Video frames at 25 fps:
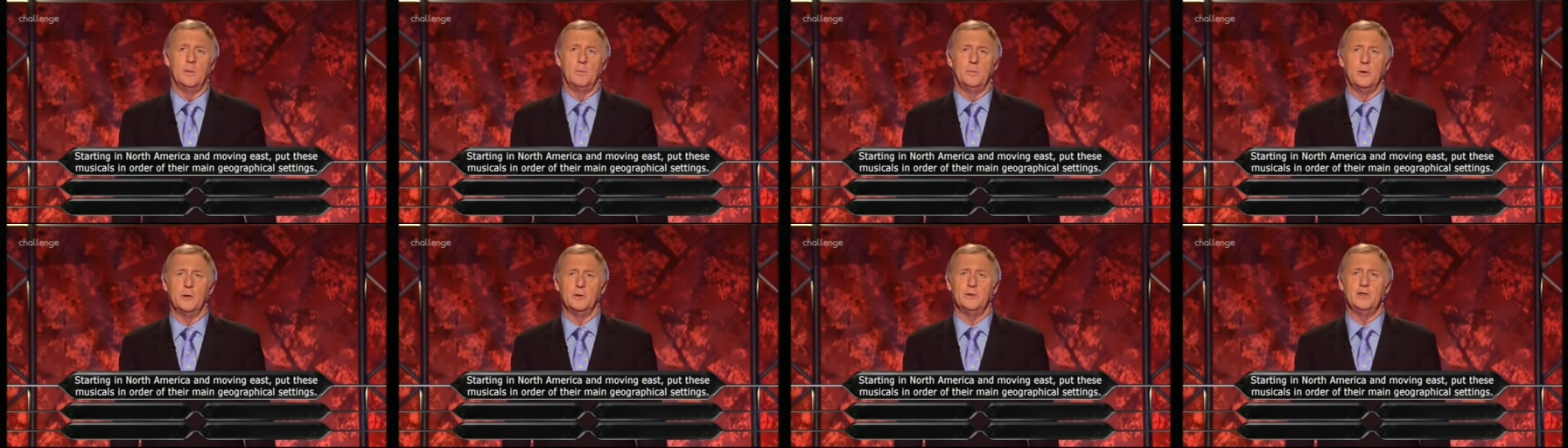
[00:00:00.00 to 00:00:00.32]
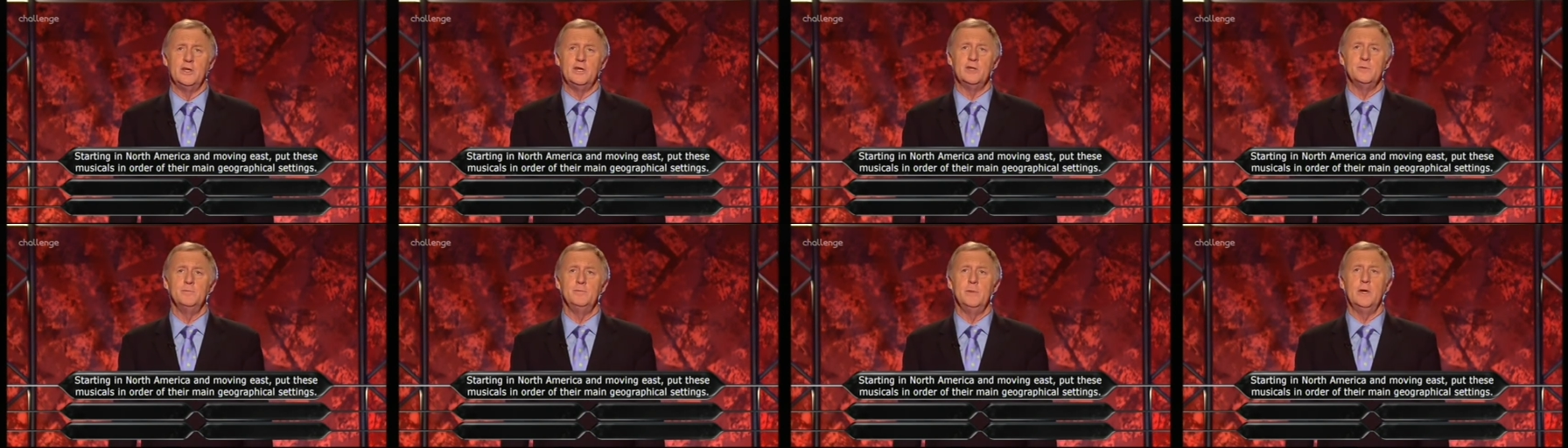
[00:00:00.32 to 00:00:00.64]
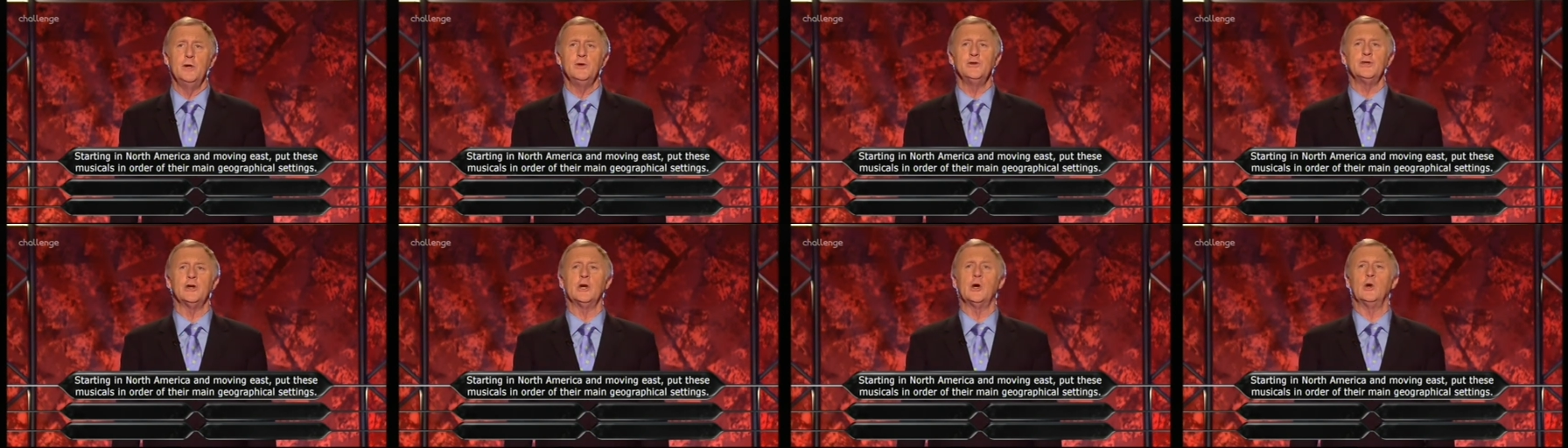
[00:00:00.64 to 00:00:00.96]
put these
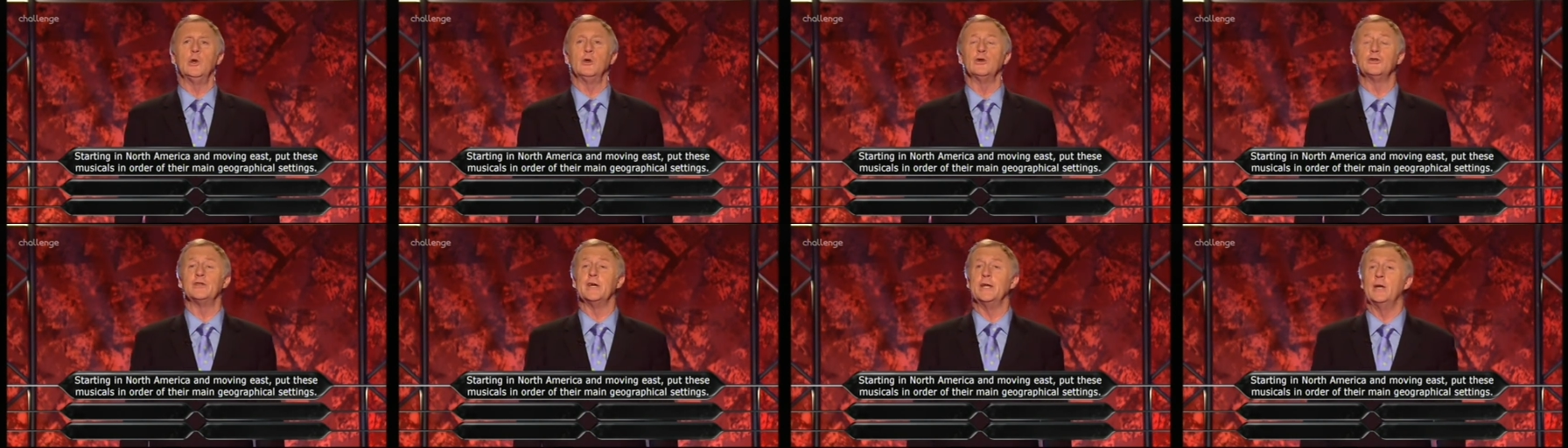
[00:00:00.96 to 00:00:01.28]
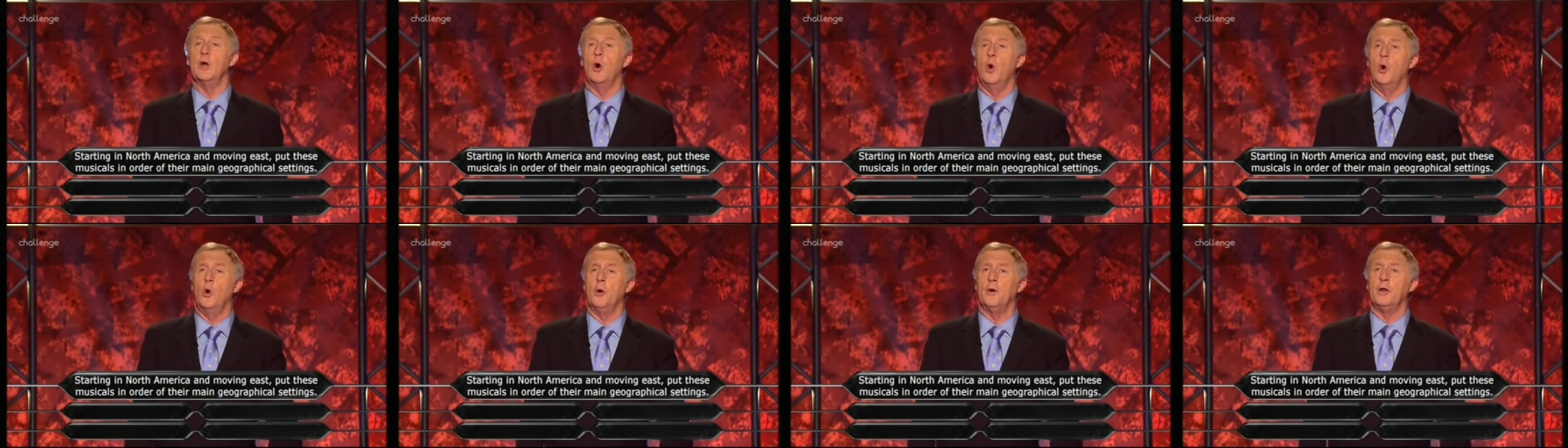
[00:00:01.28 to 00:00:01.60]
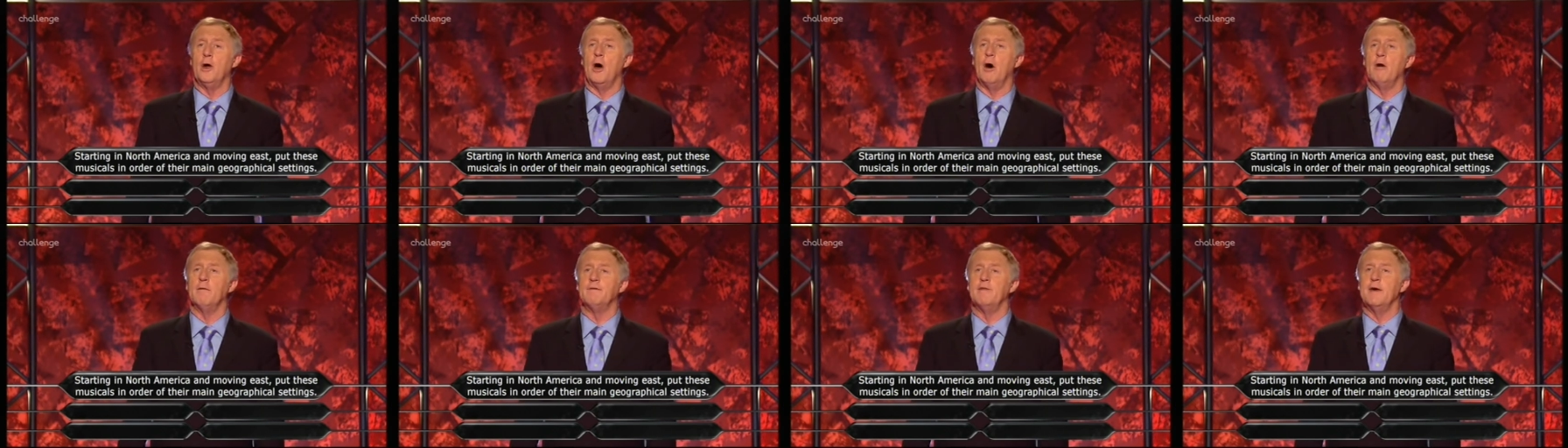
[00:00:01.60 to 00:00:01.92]
musicals in
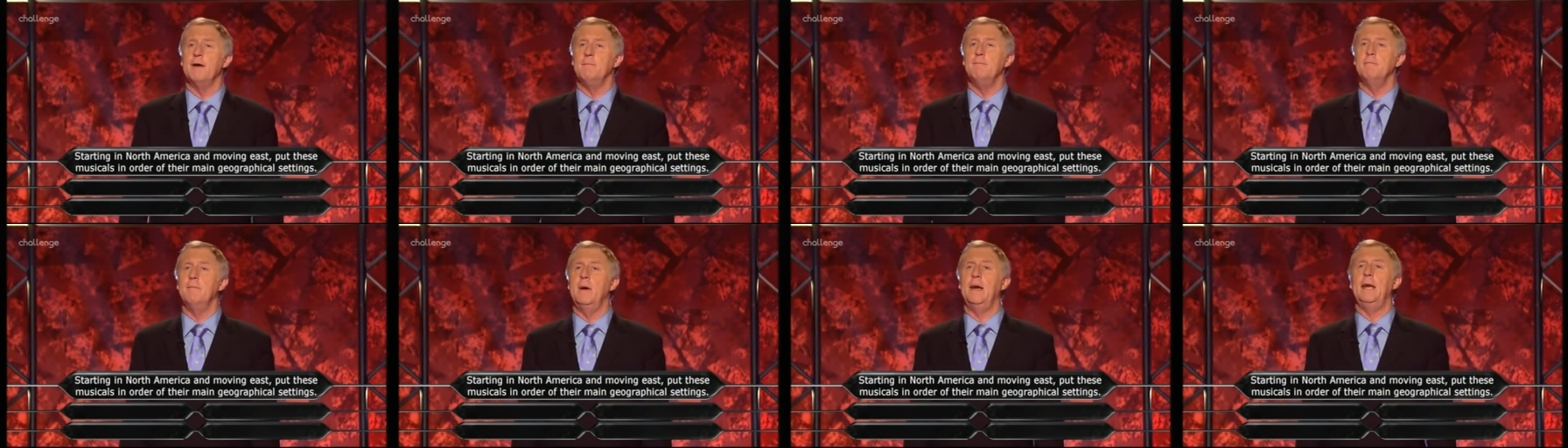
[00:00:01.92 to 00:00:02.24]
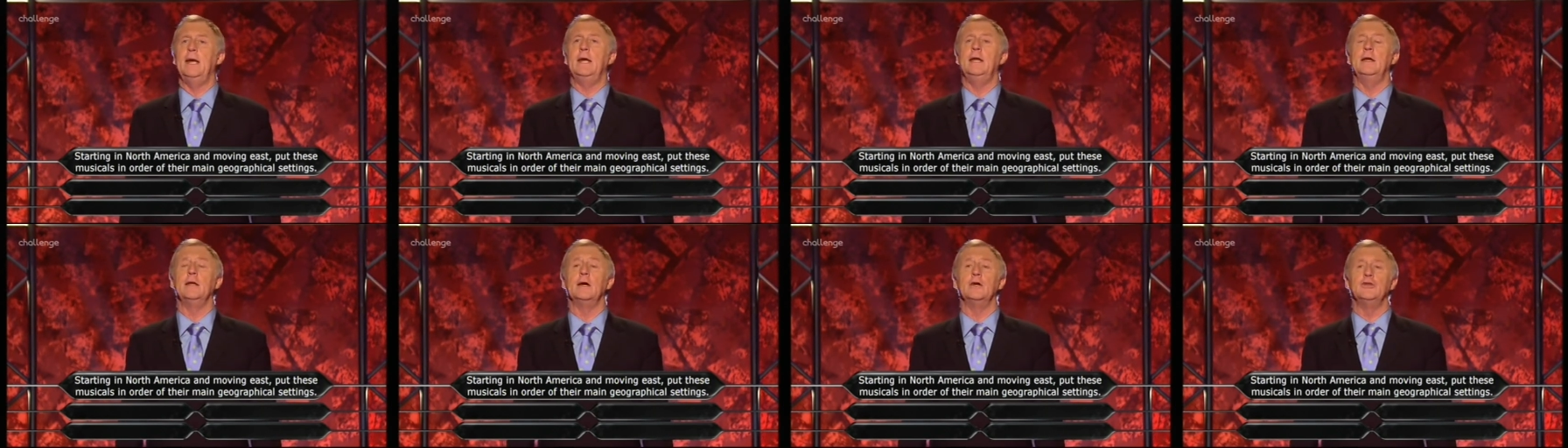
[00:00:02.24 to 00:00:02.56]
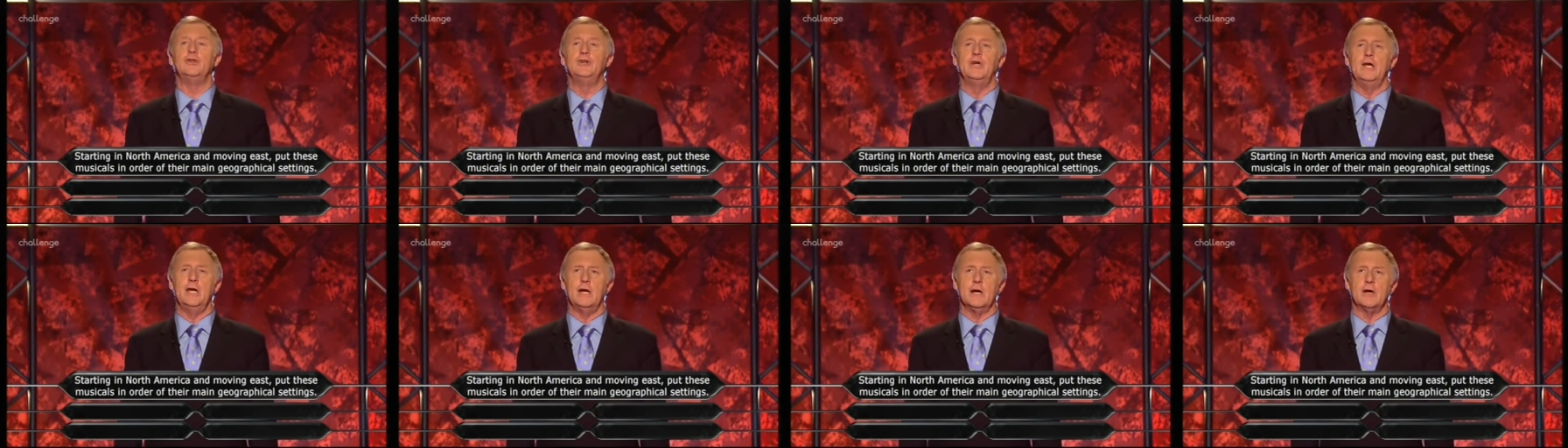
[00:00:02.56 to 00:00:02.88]
order of their main
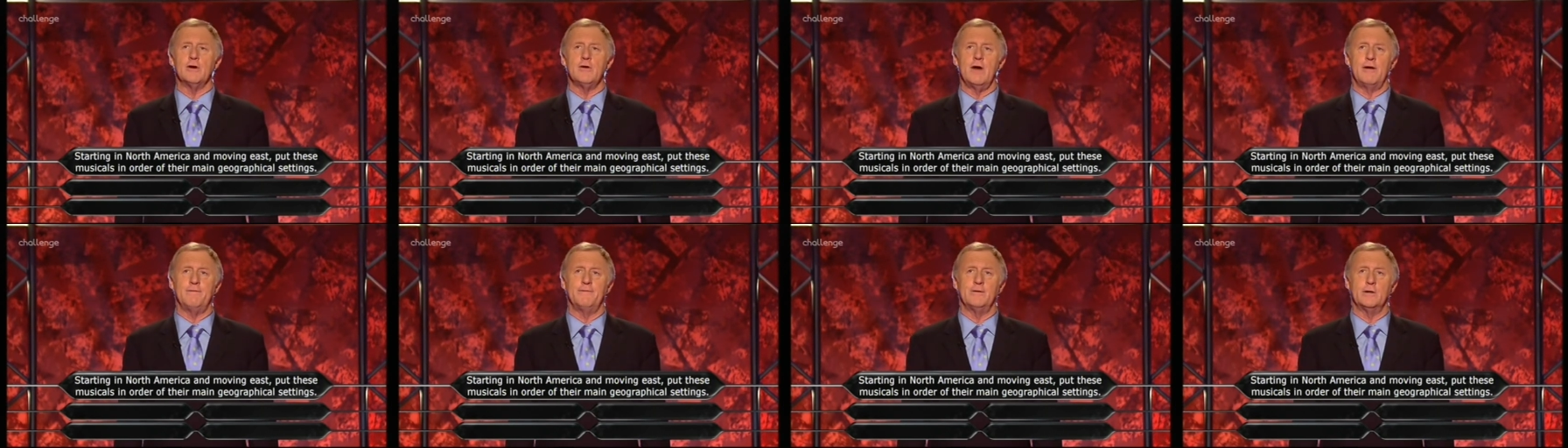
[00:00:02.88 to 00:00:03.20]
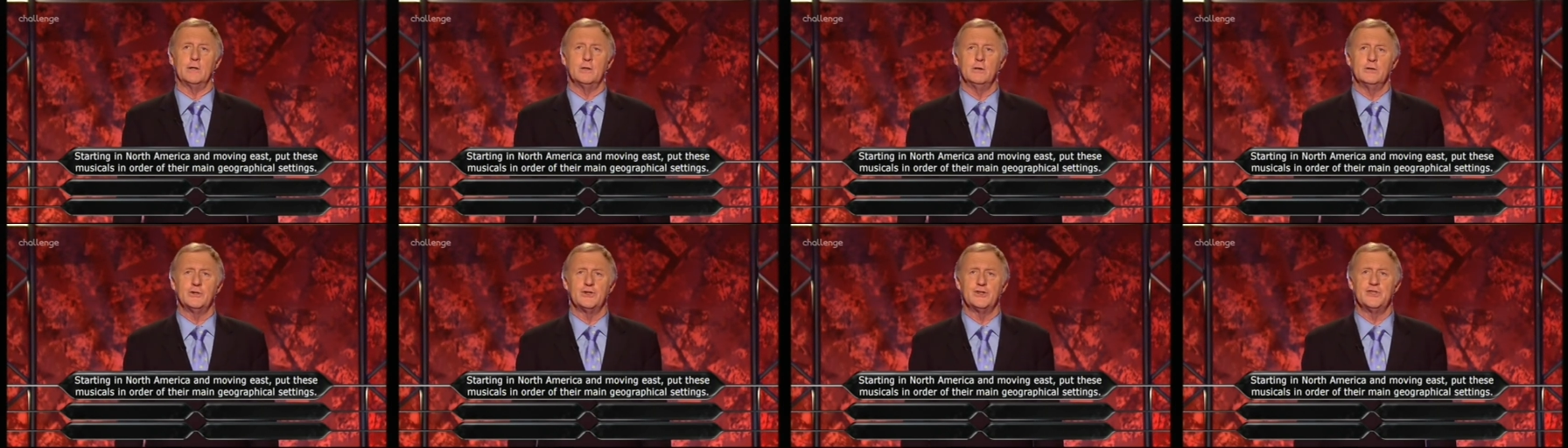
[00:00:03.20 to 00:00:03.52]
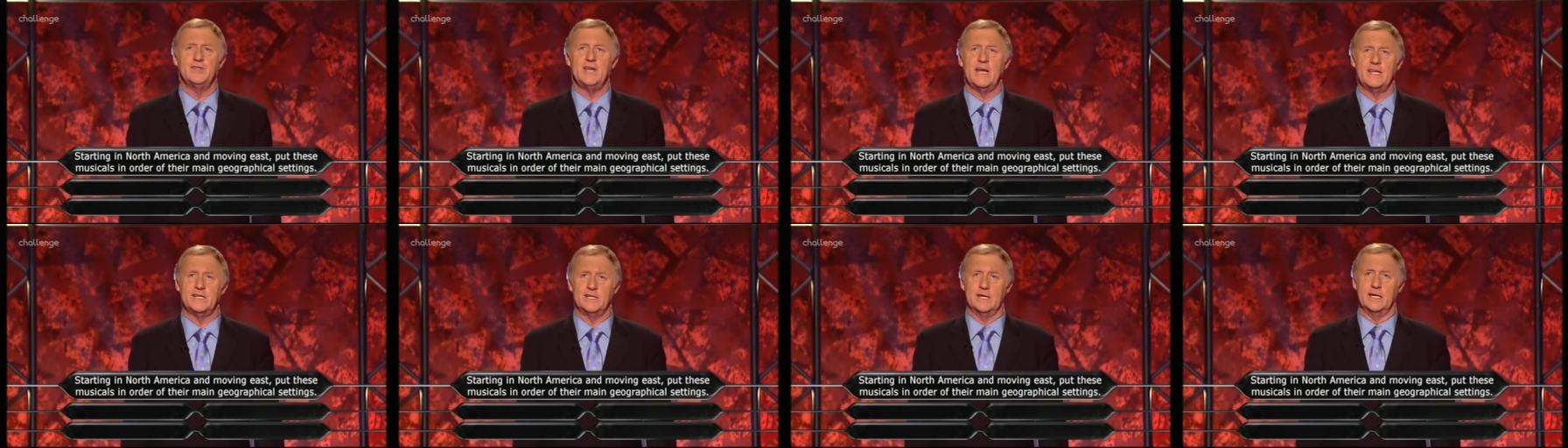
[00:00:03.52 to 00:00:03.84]
geographical
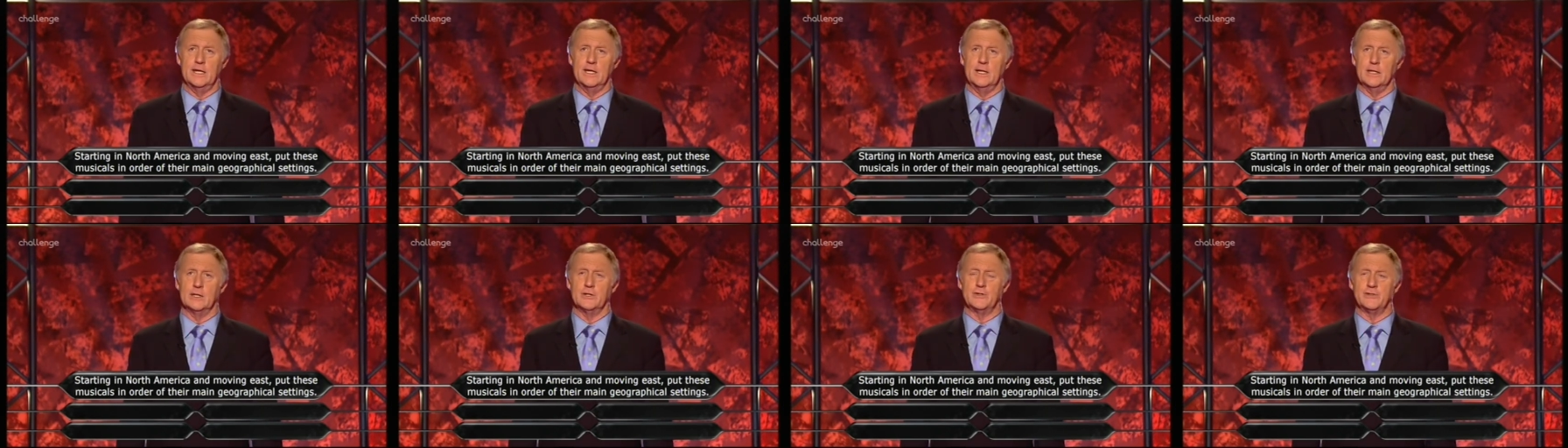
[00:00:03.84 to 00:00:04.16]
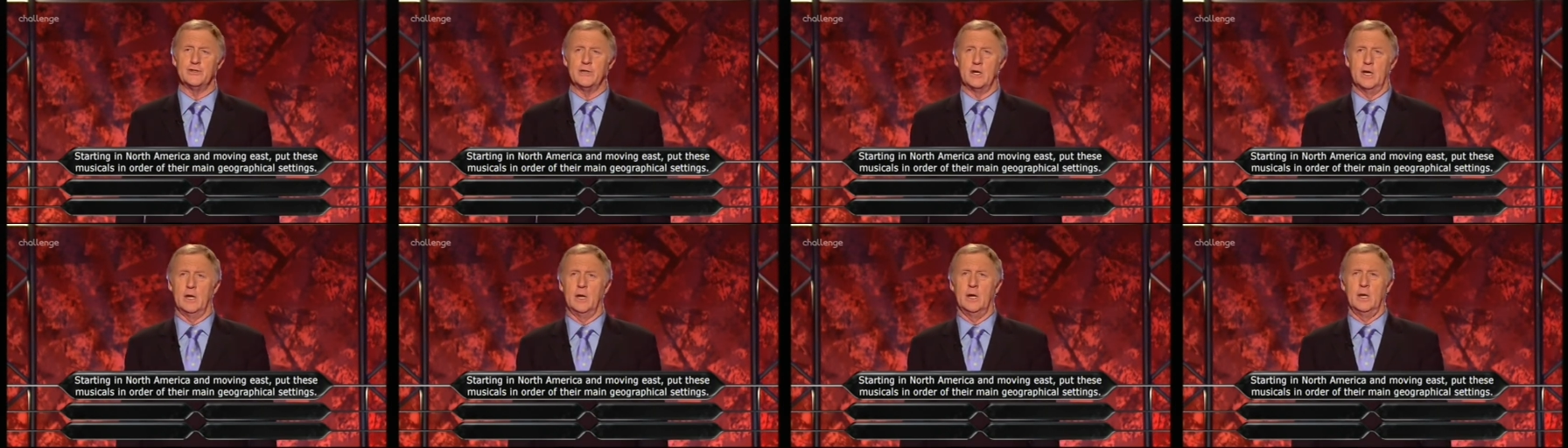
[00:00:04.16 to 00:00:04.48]
settings.